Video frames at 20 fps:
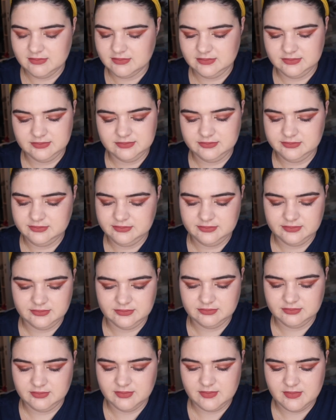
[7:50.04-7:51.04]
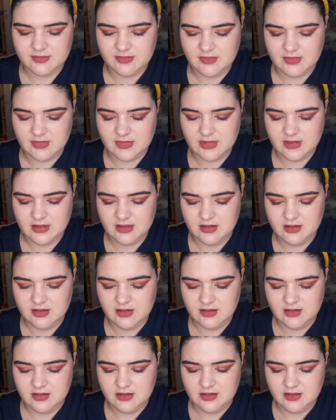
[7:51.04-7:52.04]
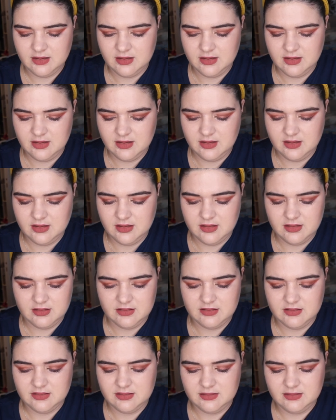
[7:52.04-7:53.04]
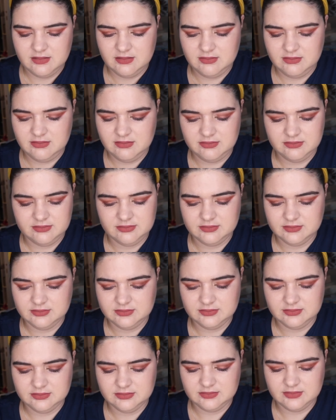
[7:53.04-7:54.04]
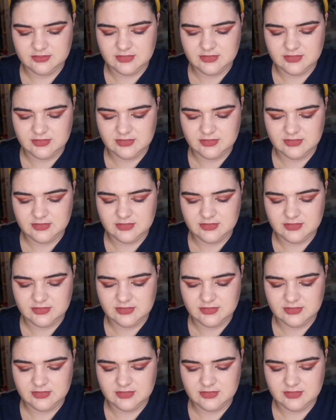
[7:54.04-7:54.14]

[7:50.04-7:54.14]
Nothing is said.